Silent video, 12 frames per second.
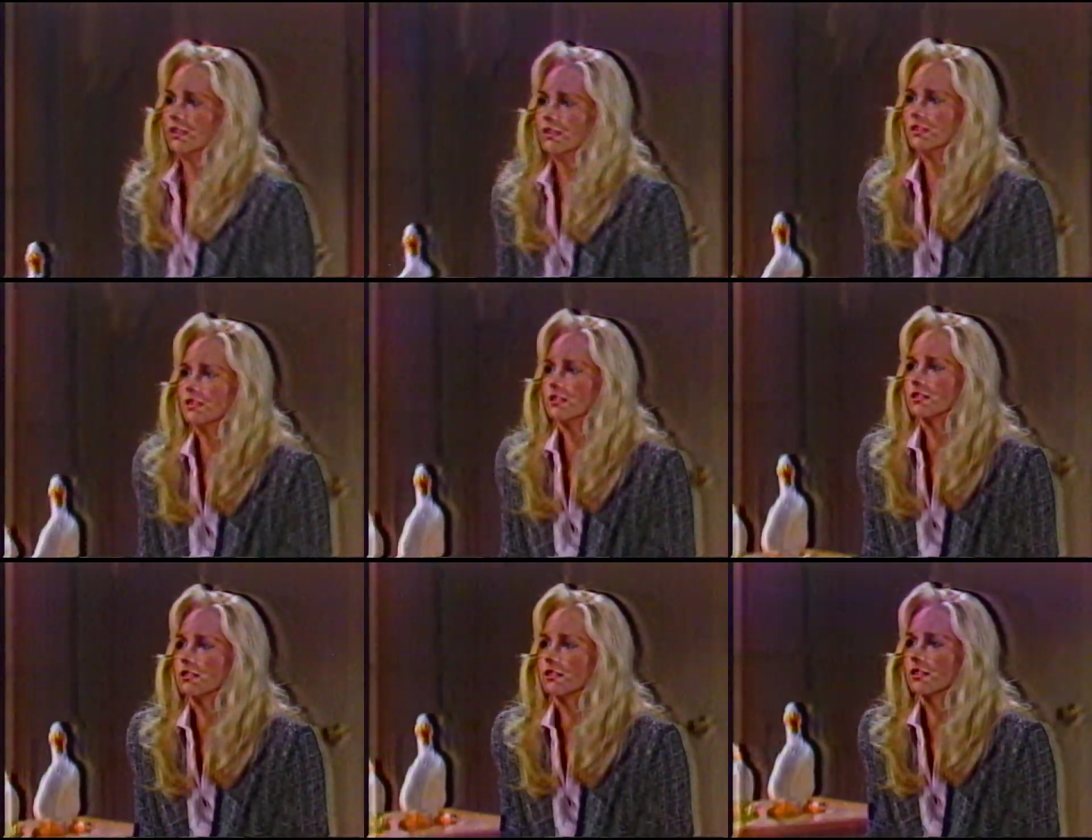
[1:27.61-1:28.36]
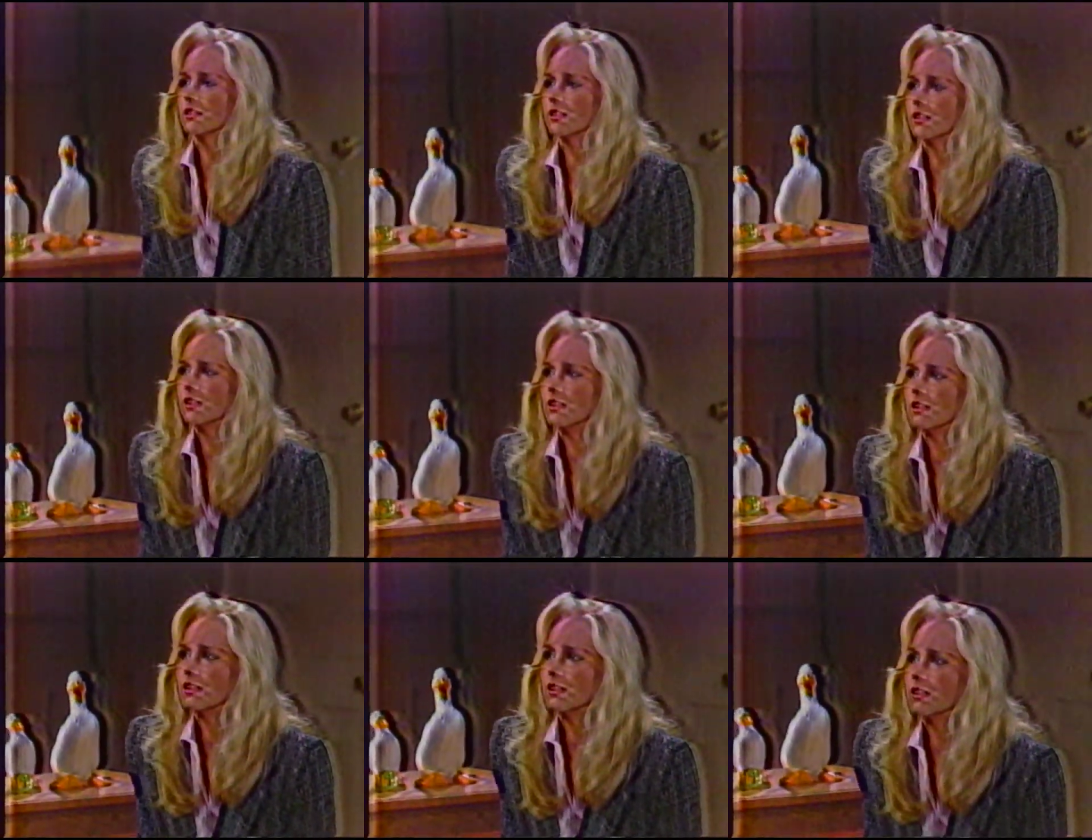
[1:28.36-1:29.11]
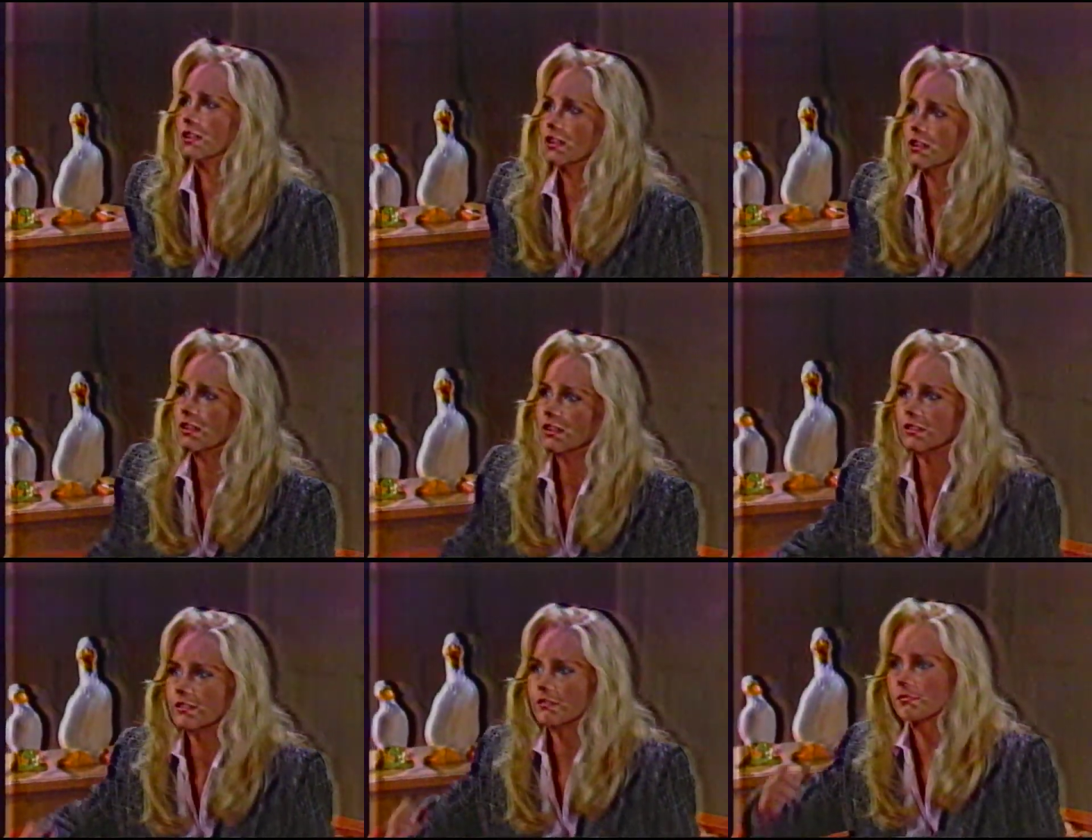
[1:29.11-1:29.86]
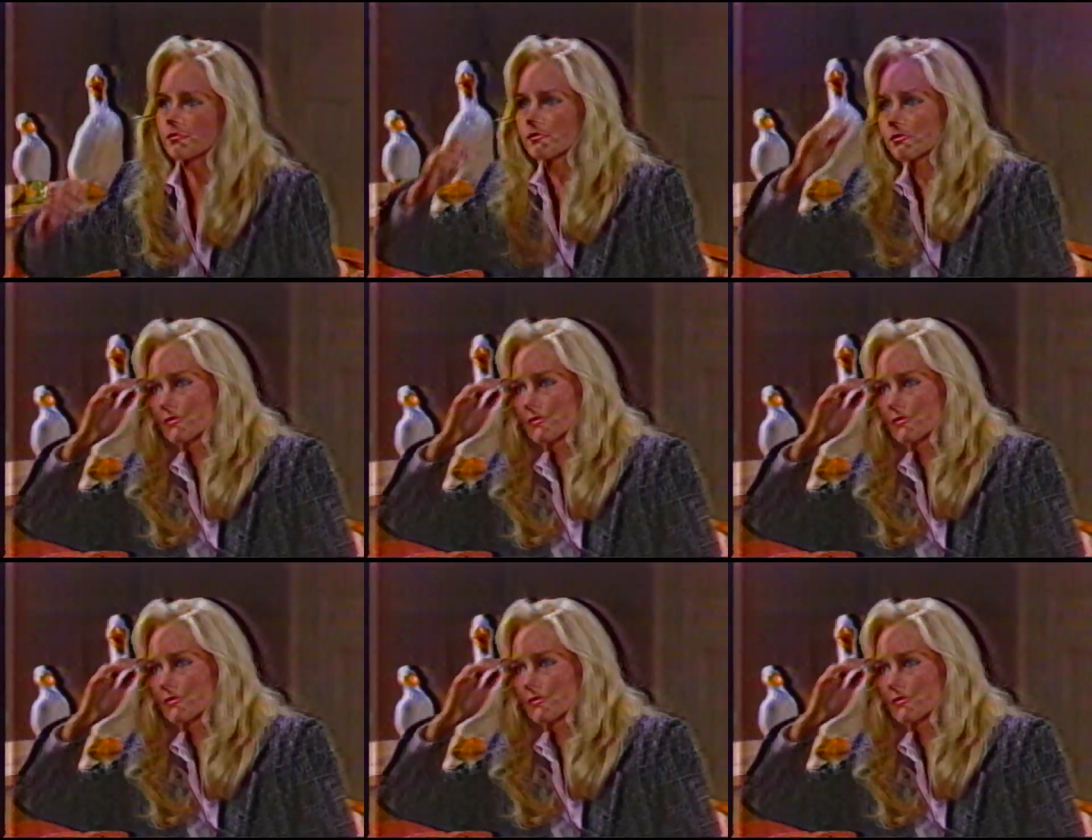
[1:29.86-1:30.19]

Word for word: little one is the most precious one of all.